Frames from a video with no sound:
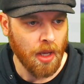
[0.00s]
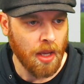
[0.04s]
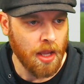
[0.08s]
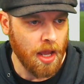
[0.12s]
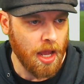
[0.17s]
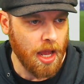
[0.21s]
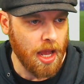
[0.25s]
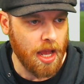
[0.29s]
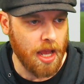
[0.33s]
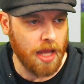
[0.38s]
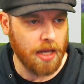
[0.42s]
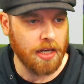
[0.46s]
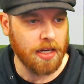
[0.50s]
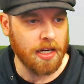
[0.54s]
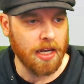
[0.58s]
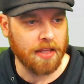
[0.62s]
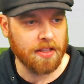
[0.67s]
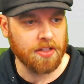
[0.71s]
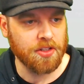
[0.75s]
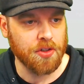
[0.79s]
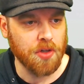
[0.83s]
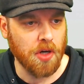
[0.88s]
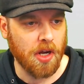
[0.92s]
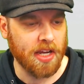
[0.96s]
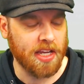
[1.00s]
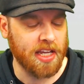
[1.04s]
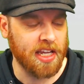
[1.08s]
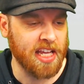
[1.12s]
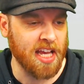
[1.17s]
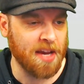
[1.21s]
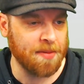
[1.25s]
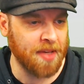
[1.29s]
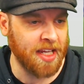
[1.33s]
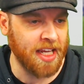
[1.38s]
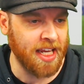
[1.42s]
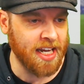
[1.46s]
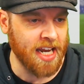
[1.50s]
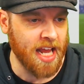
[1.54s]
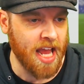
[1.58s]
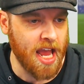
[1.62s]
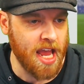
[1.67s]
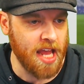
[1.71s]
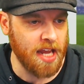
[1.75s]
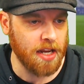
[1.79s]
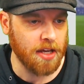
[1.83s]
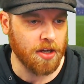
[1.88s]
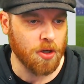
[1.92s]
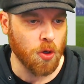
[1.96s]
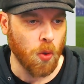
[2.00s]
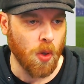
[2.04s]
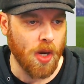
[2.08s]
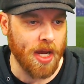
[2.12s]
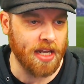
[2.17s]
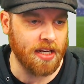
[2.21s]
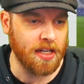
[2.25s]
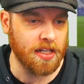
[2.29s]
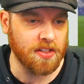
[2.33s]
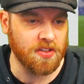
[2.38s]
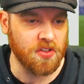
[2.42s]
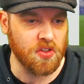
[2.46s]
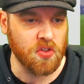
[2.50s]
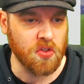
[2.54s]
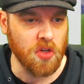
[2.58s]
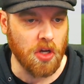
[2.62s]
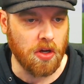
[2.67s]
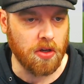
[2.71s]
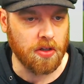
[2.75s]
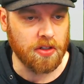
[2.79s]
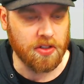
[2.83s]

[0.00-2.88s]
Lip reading: And another striker coming in, Han Kwan Song,